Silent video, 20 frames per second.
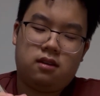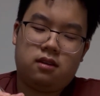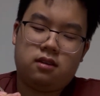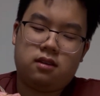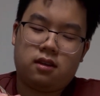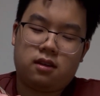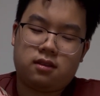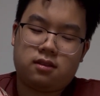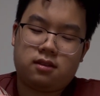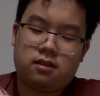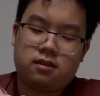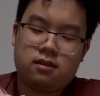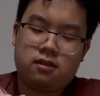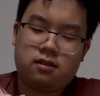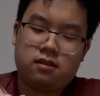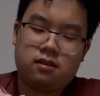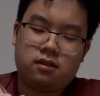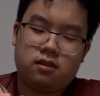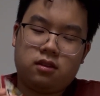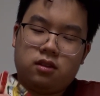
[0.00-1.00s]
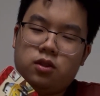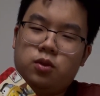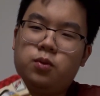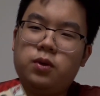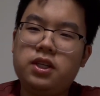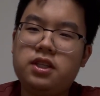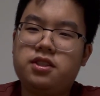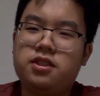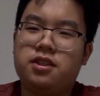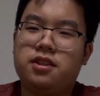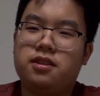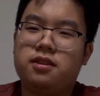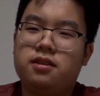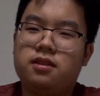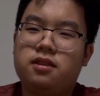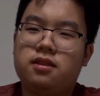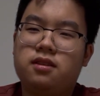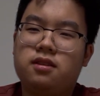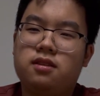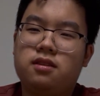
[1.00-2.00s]
yes, Luigi
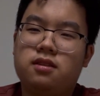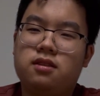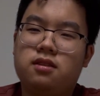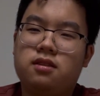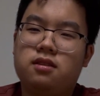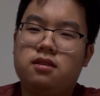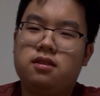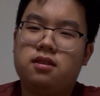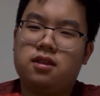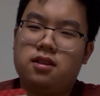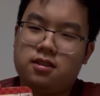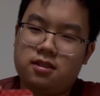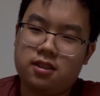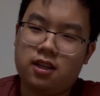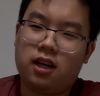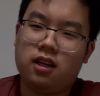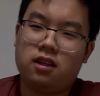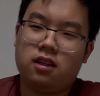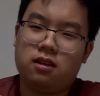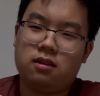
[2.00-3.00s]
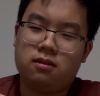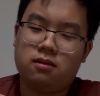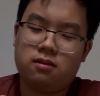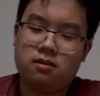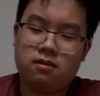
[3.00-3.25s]
is yellow.